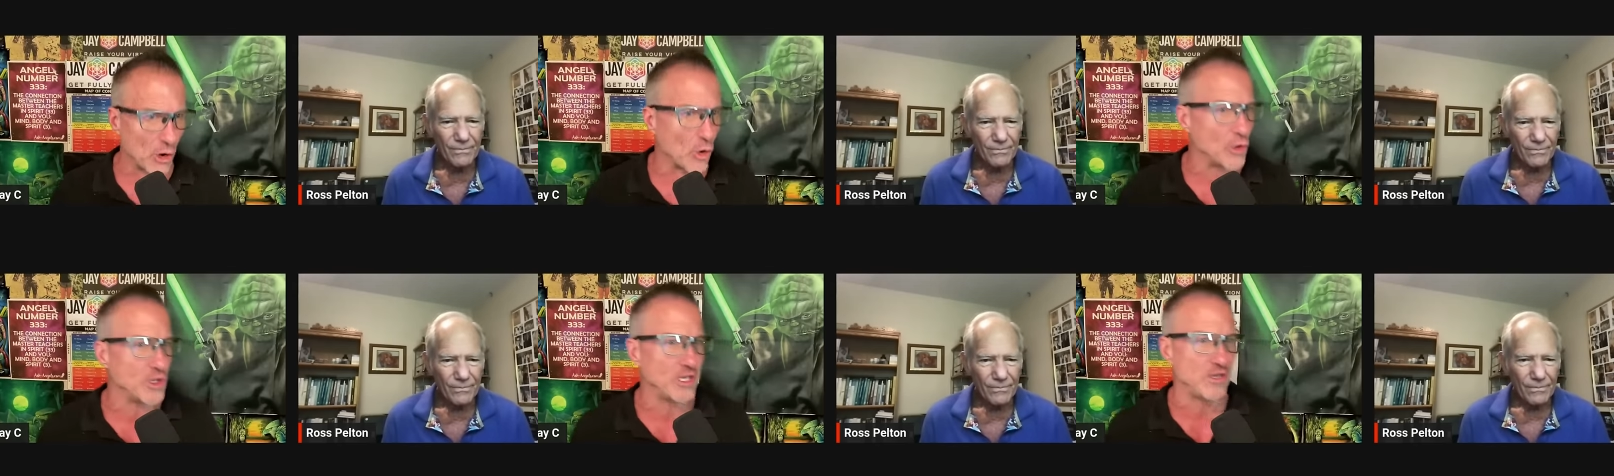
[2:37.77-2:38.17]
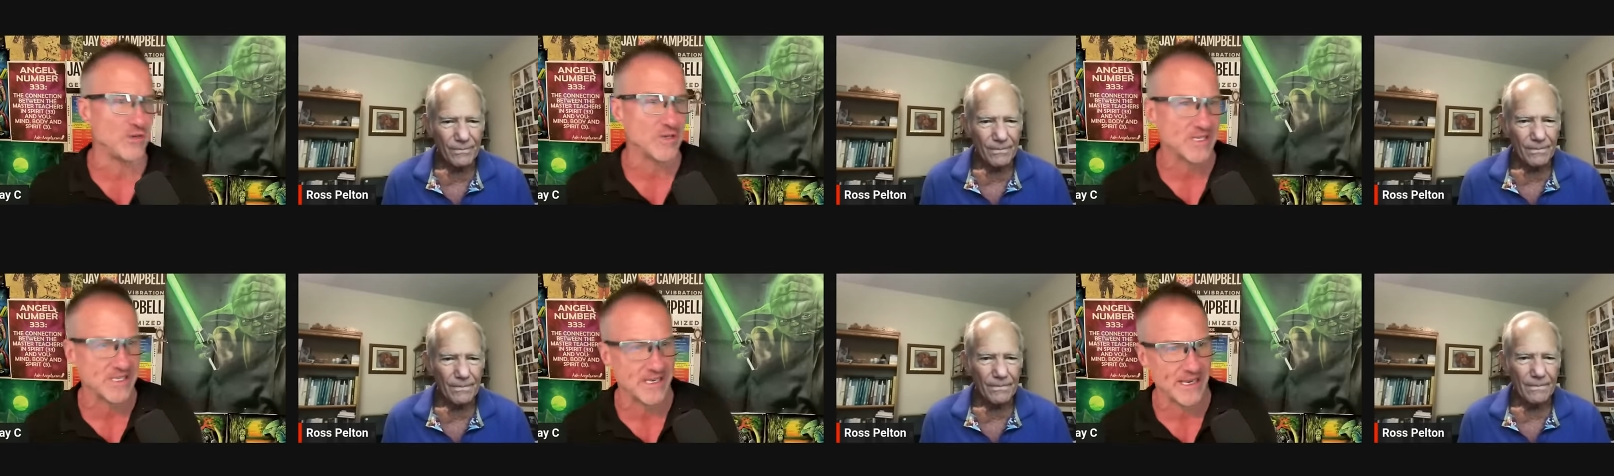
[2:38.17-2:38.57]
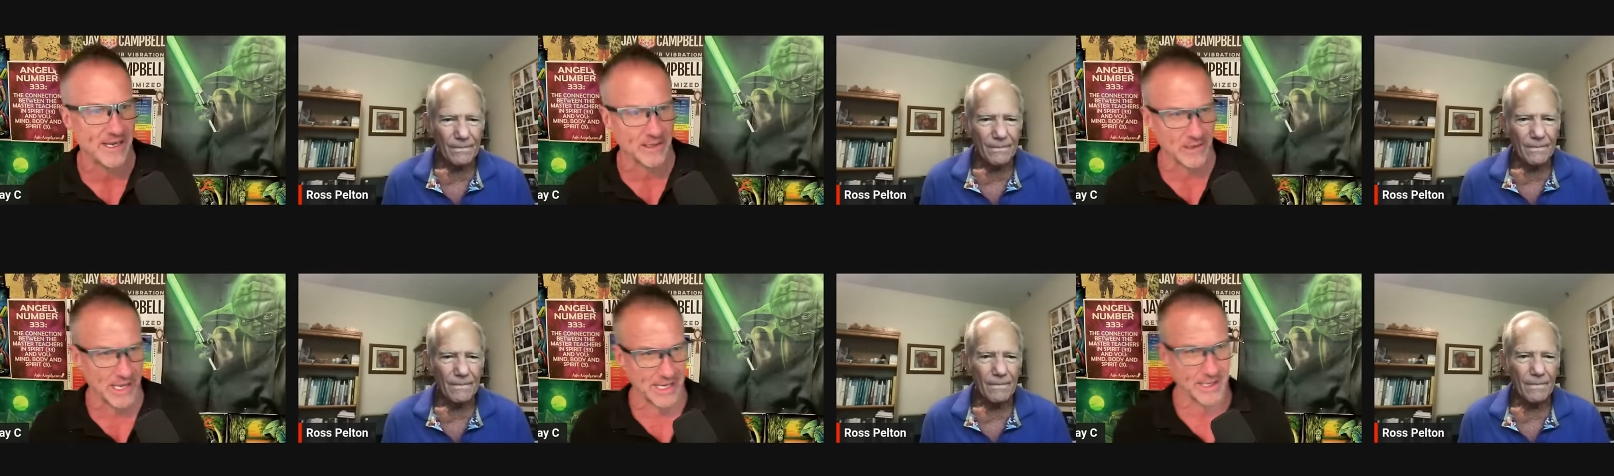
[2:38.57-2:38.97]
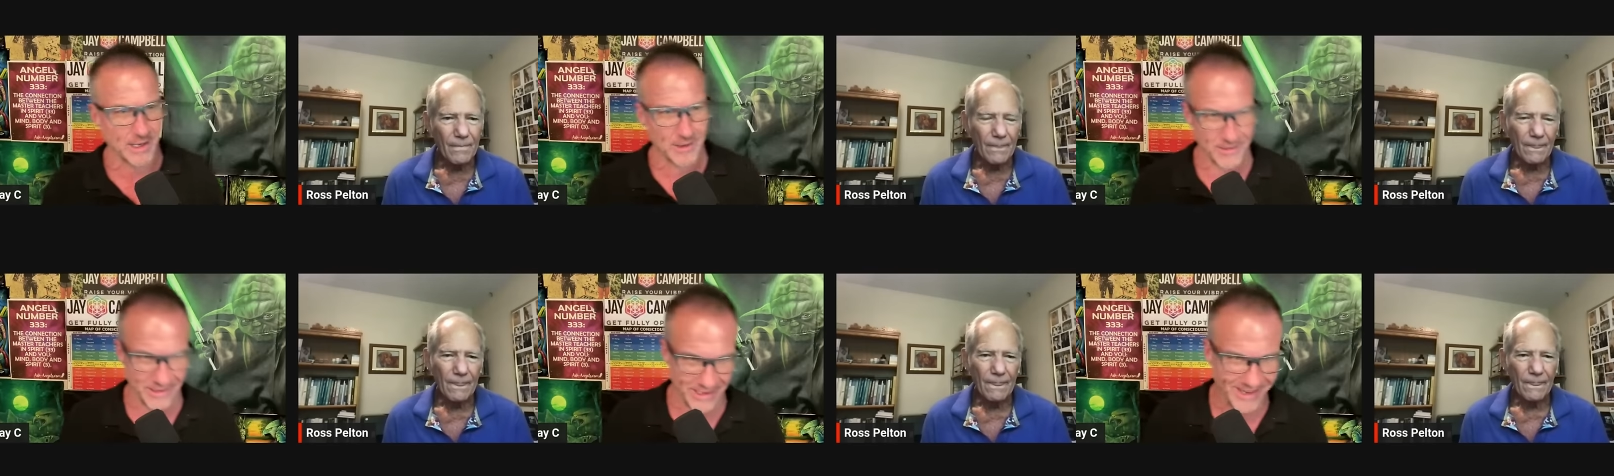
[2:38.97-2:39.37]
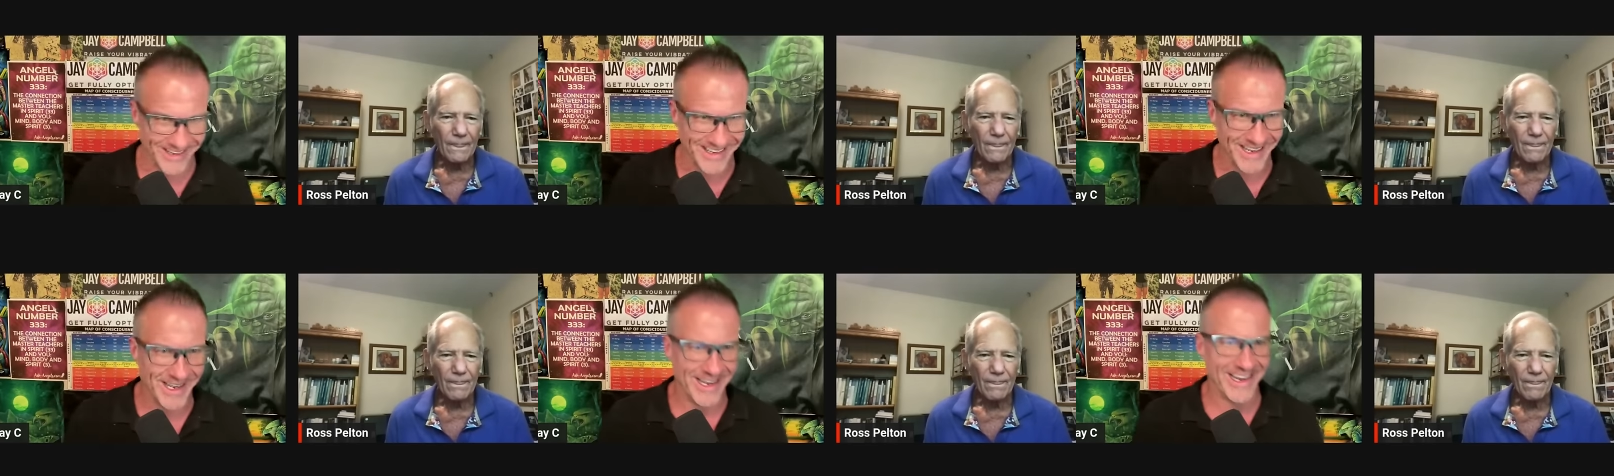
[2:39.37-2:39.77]
Speaker 1: or do you seeing like the
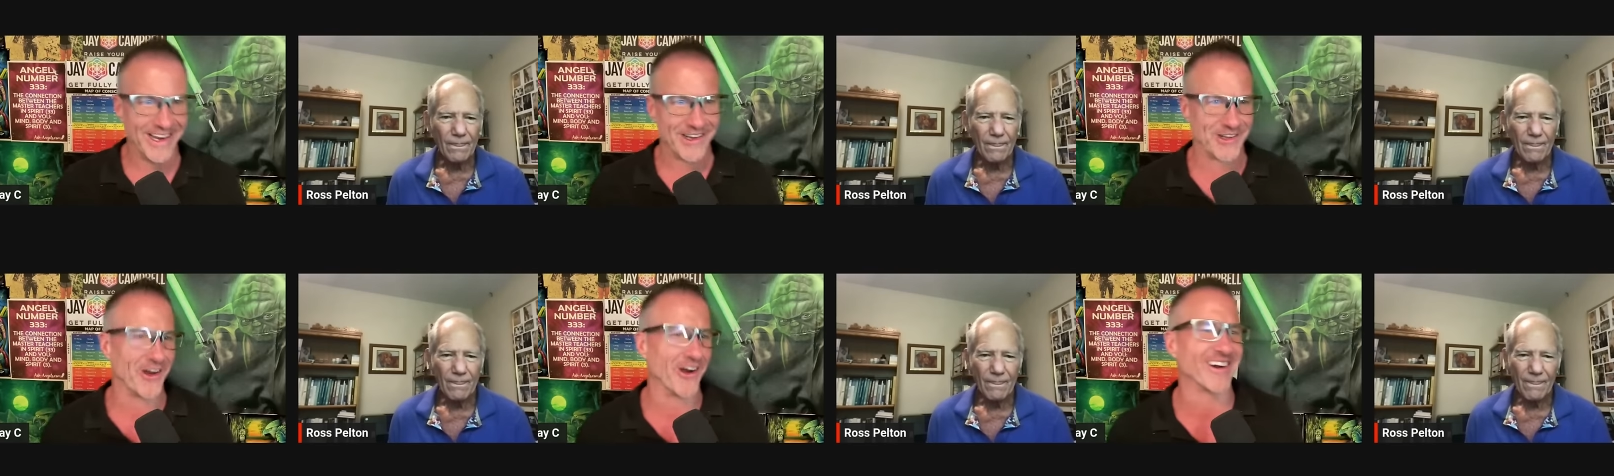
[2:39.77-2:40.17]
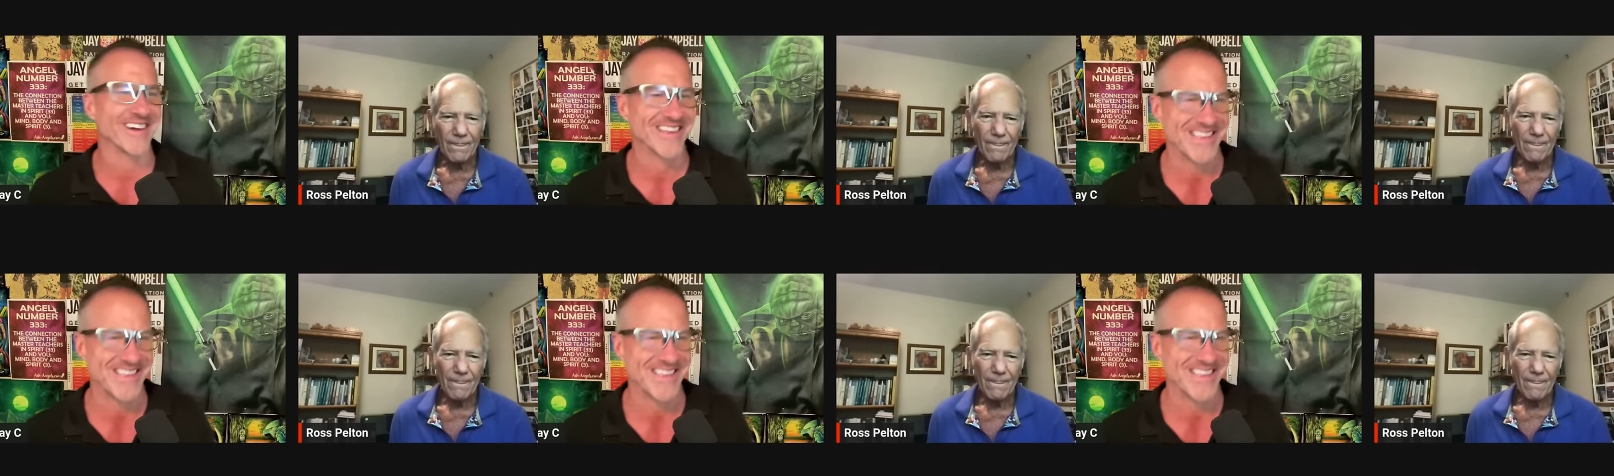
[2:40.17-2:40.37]
dark